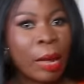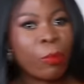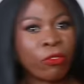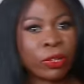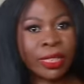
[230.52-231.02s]
type
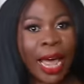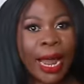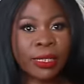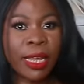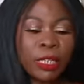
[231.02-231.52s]
of a
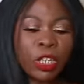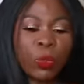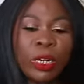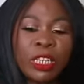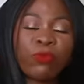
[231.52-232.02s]
tight. This
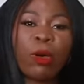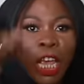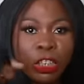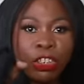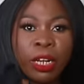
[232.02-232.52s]
one is from
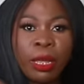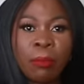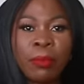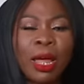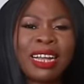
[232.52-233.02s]

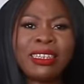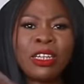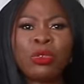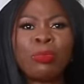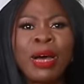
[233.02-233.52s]
H&M. I
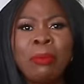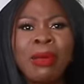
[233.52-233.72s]
tend to buy